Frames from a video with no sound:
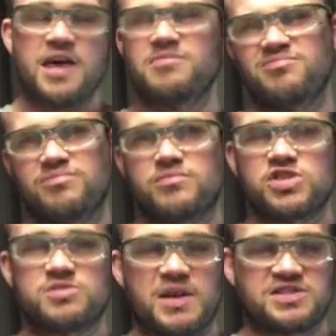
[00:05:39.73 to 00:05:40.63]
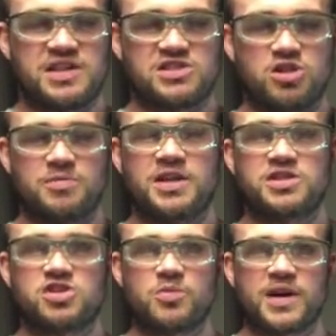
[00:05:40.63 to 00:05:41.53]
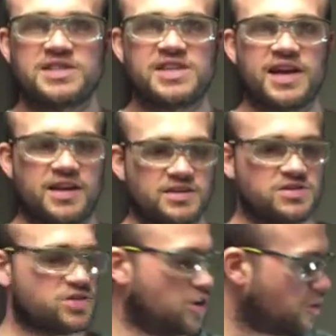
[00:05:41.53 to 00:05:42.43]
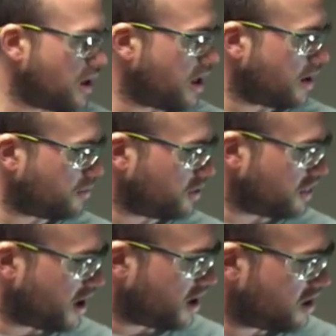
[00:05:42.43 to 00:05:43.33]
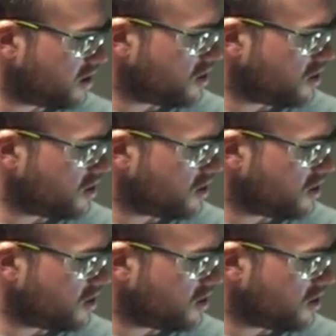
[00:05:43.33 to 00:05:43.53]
It just makes things a little bit easier when I sand it. So I'll put the